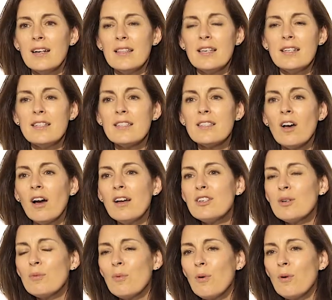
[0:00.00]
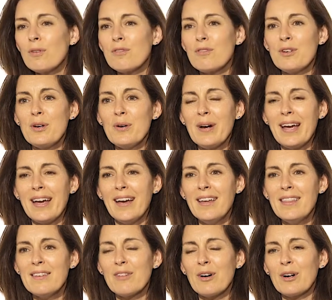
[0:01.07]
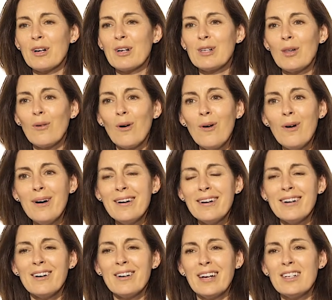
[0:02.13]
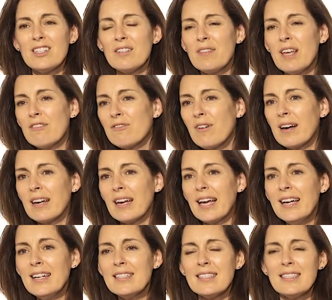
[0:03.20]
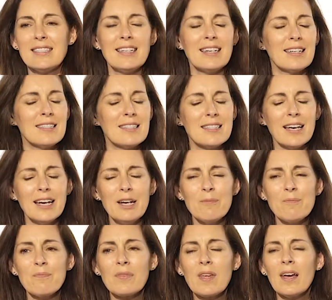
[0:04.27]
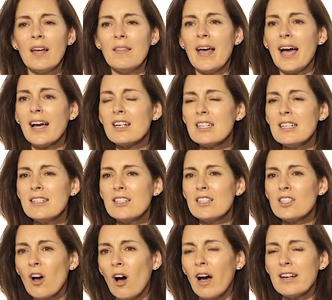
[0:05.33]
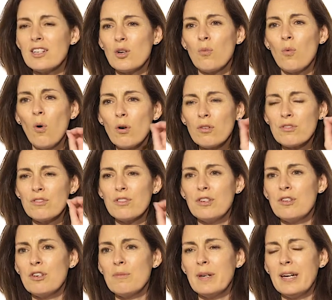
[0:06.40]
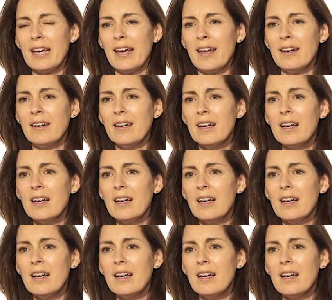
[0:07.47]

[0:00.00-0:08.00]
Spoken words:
They're designed to walk through your hair. They've got a claw on each of their front legs, as you can see, and they're actually designed to walk through the human head.